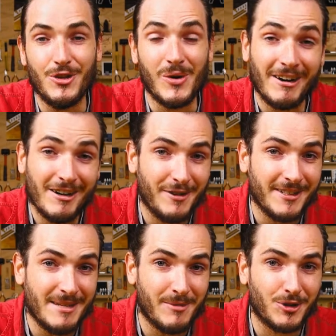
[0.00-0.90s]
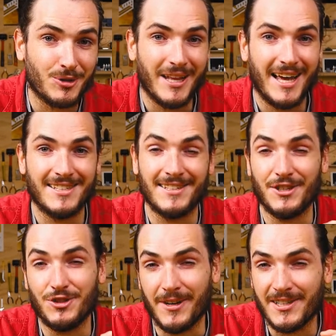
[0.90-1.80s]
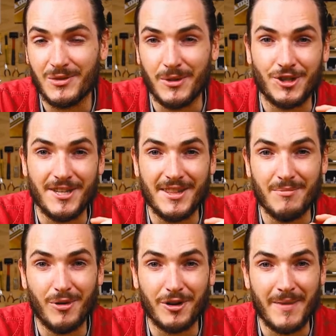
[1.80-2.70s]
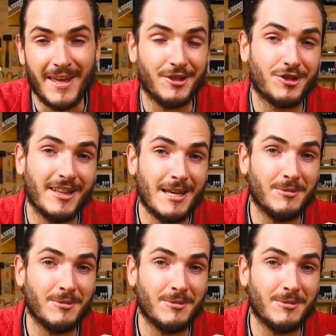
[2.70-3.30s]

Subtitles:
Your RFID module has an address switch near the bottom edge